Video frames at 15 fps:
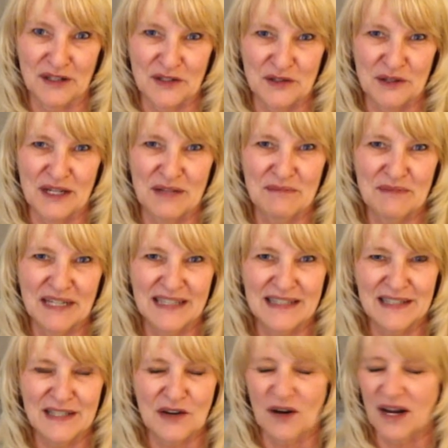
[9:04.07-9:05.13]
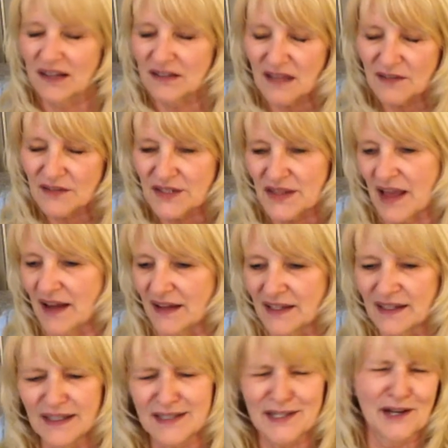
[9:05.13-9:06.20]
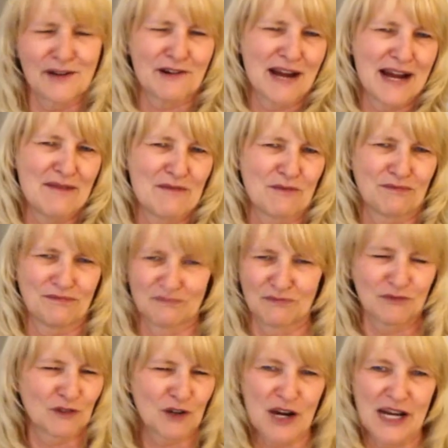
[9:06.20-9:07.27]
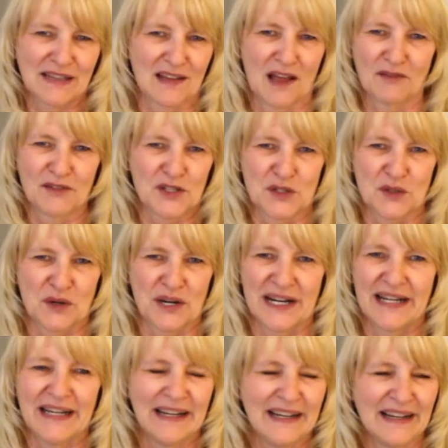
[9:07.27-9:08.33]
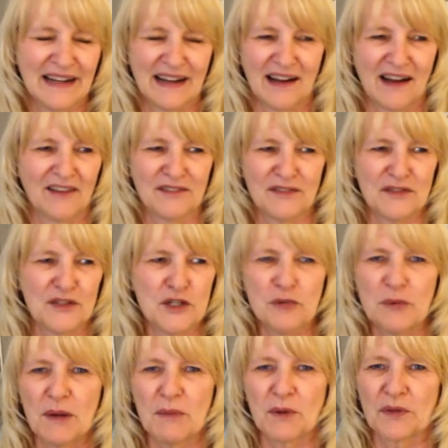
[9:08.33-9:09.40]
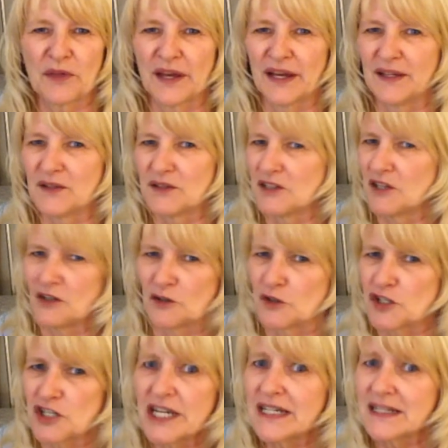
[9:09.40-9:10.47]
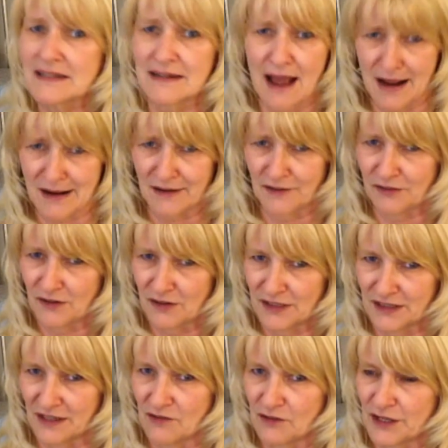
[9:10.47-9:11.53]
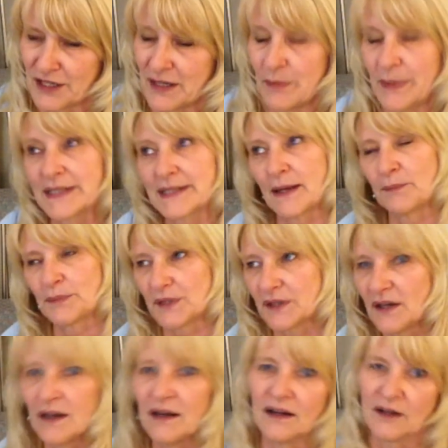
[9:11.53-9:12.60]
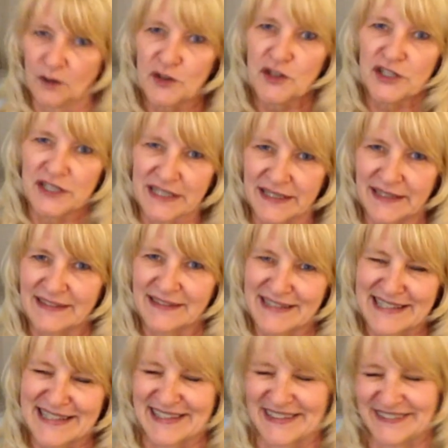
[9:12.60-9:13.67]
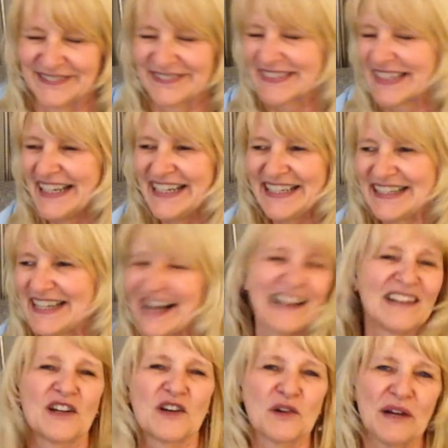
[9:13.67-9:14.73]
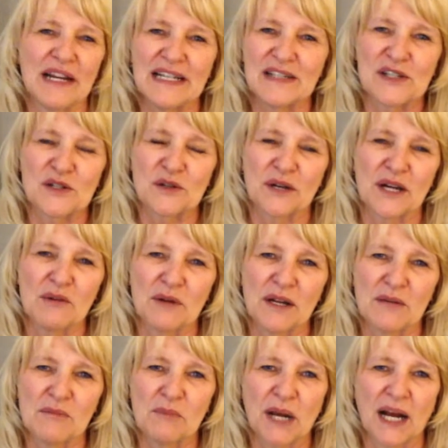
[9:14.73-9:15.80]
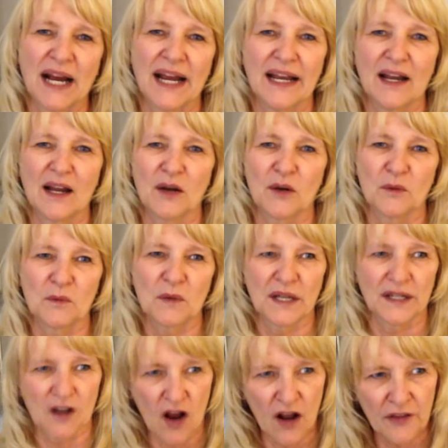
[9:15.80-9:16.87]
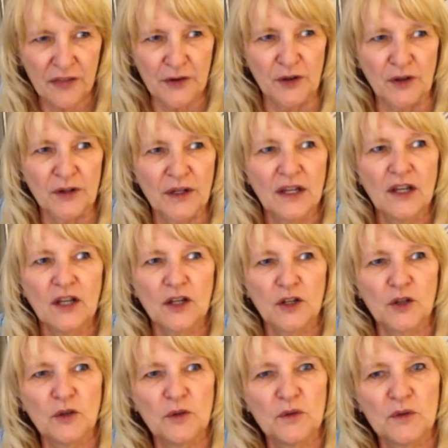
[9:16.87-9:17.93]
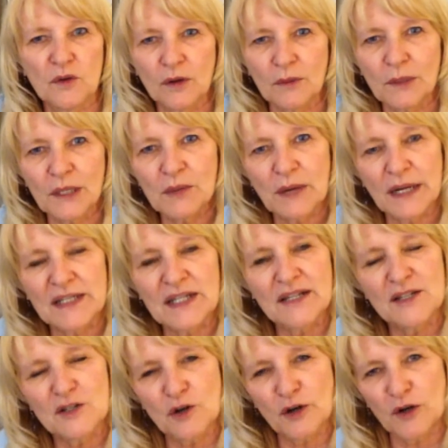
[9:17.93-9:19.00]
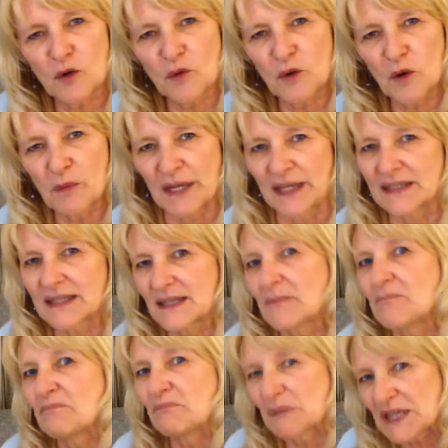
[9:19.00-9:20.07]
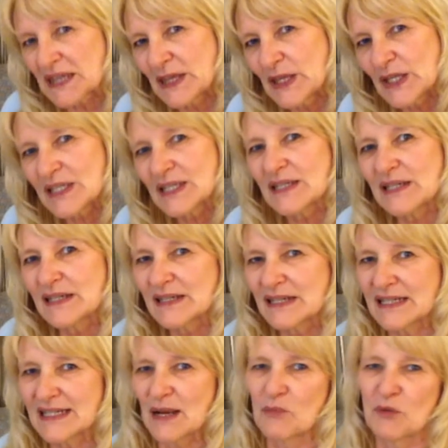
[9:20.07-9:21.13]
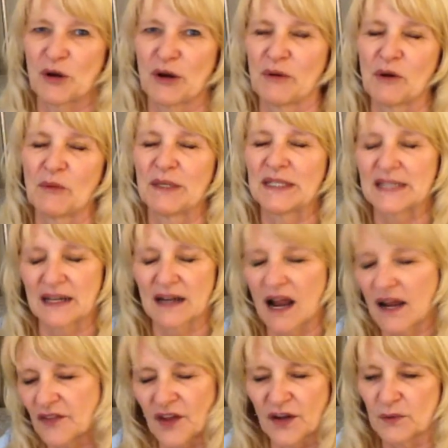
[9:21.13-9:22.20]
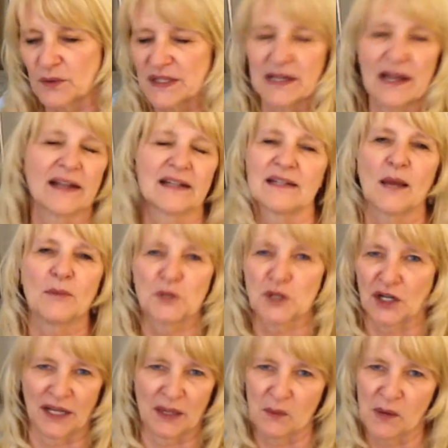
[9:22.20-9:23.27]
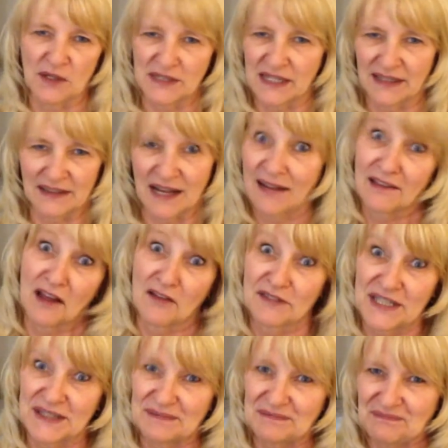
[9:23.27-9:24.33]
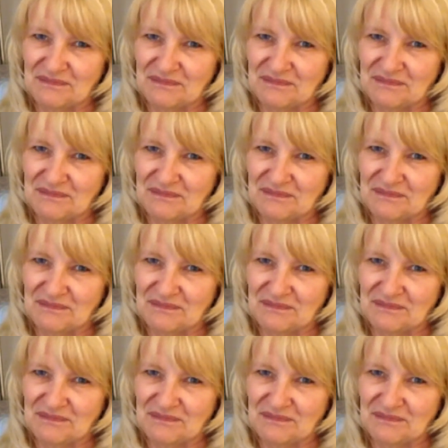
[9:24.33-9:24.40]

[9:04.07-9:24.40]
dream. And so I loved that. And it's a great, great love story of two people that, you know, she is not going to fall in love with him, except, uh oh, she did. So, yeah, great story written by a, uh, an author who normally writes historical romance, but this is contemporary romance, and I thought it was exceptionally well done. I loved it.